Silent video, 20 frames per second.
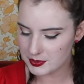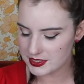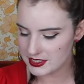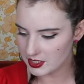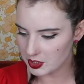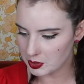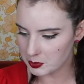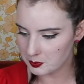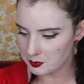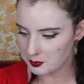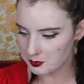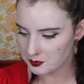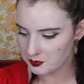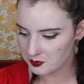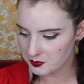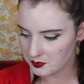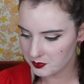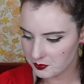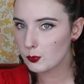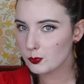some
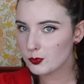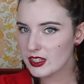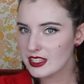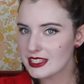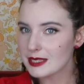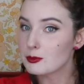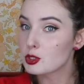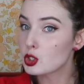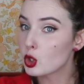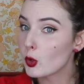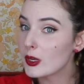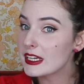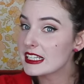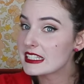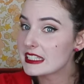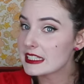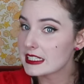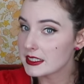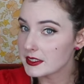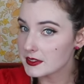
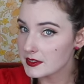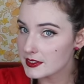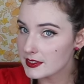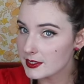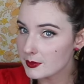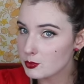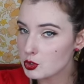choices.